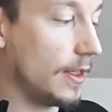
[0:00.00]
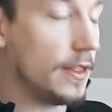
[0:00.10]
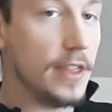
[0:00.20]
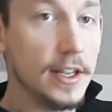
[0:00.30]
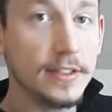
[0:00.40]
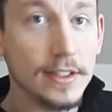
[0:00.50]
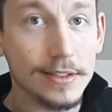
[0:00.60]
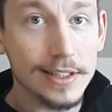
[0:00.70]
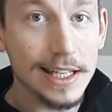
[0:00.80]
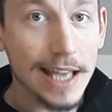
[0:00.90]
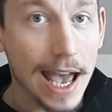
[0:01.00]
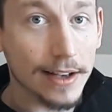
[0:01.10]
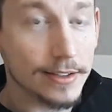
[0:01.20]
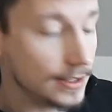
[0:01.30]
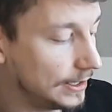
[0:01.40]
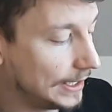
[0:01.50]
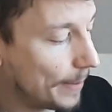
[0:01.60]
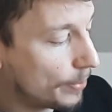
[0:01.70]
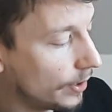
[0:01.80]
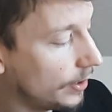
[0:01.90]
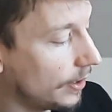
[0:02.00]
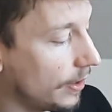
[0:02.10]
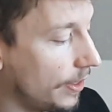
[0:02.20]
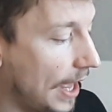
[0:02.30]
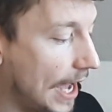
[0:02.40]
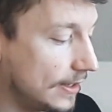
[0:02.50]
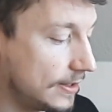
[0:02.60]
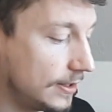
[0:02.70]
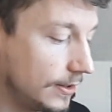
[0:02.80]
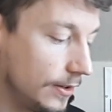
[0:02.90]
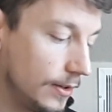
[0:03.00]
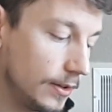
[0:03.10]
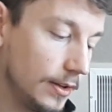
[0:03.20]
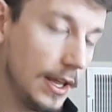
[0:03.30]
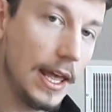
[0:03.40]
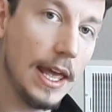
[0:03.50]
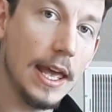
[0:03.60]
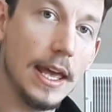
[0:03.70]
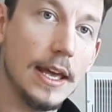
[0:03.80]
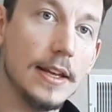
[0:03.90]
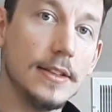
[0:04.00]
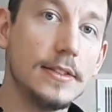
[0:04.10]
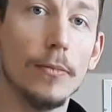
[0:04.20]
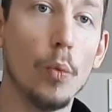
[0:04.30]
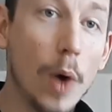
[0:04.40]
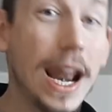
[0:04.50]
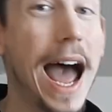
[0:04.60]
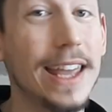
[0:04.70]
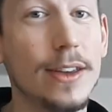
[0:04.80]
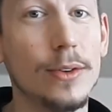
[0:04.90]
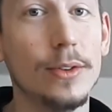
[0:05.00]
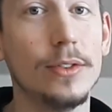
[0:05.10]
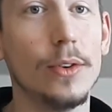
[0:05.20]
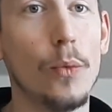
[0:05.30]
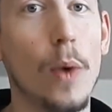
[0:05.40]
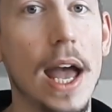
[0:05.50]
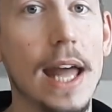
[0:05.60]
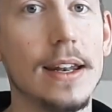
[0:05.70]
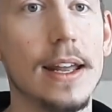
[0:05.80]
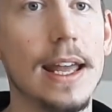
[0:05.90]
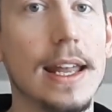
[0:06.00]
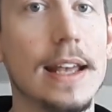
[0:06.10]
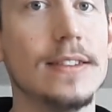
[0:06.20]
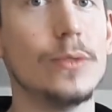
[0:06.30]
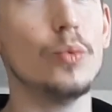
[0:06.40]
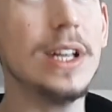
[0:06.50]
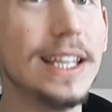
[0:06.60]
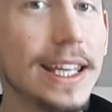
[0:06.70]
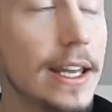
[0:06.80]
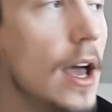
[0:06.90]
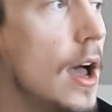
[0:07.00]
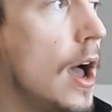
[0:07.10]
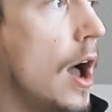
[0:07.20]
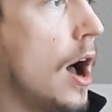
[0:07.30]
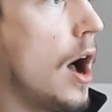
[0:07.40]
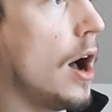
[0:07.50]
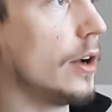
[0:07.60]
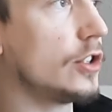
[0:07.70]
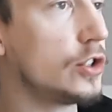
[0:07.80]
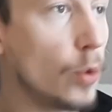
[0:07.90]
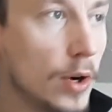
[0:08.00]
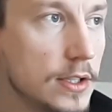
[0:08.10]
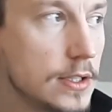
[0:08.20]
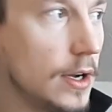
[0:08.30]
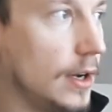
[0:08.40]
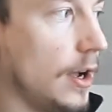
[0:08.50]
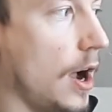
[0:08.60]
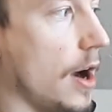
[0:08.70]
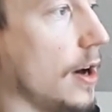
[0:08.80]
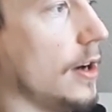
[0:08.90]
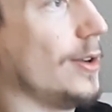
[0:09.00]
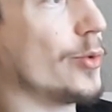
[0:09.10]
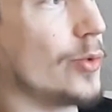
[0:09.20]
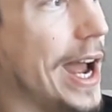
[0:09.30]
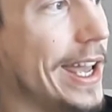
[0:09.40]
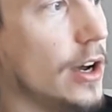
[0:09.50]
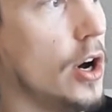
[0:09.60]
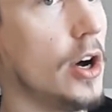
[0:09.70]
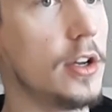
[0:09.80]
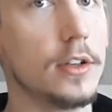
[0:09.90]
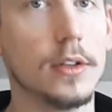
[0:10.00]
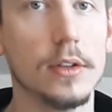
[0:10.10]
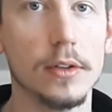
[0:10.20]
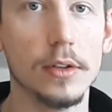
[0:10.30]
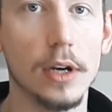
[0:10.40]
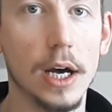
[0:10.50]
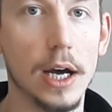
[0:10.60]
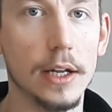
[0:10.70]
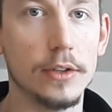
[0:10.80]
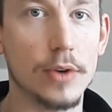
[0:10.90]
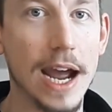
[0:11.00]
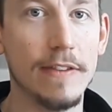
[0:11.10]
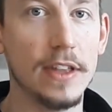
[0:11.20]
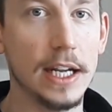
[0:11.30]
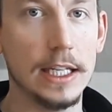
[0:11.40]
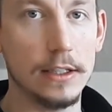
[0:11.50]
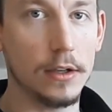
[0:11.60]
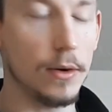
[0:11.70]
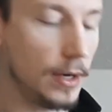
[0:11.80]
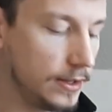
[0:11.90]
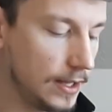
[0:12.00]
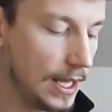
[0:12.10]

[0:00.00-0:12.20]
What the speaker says: This is a DX Leopard that is what I use when it is a really short, hard right hook drive that I need to go with.